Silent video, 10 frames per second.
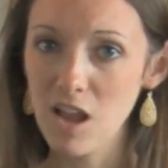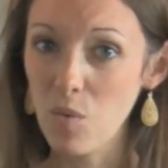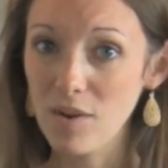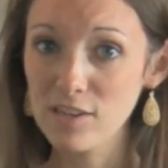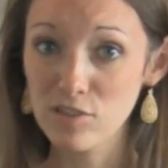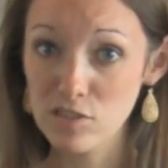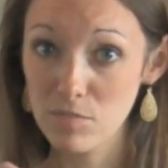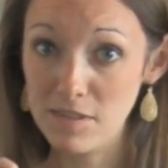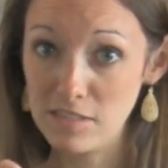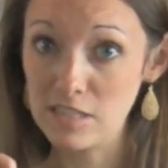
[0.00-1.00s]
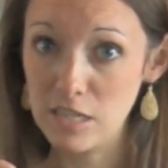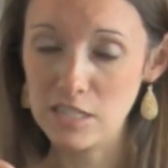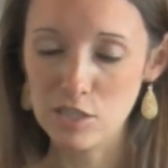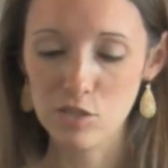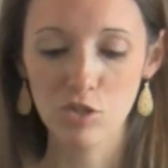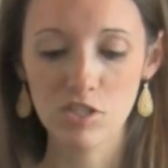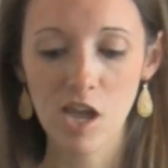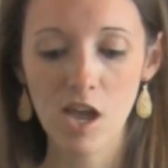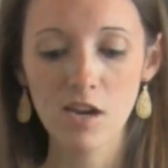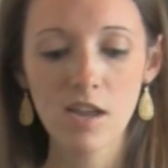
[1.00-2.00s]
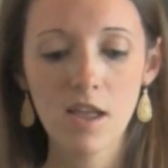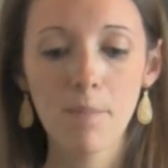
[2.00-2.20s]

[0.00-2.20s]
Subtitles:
not quite as stretchy, that means it's a good tug,